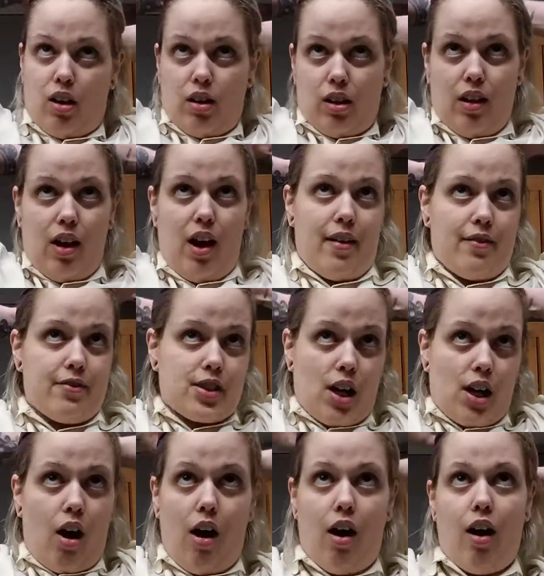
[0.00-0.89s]

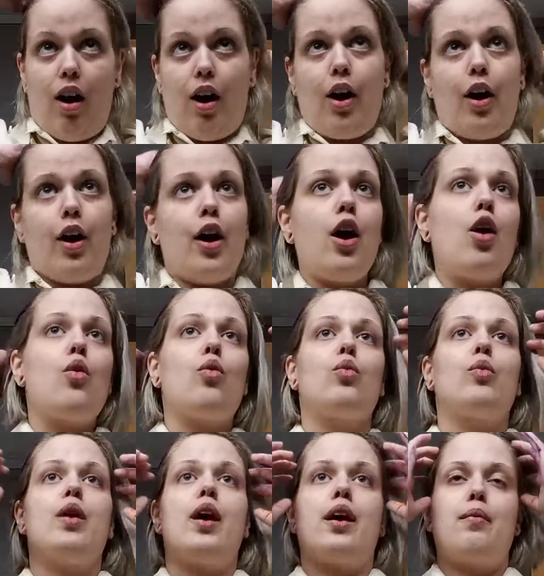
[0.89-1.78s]
Gloves are
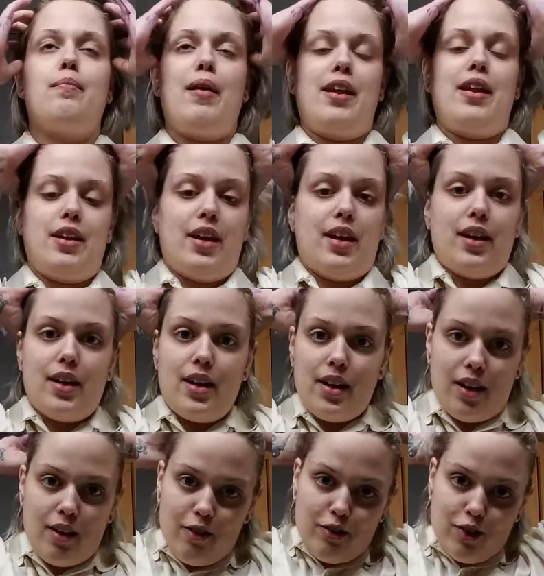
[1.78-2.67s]

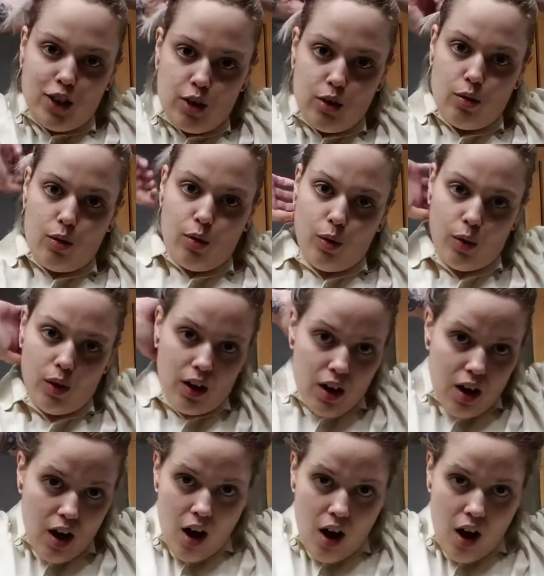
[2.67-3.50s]
recommended if you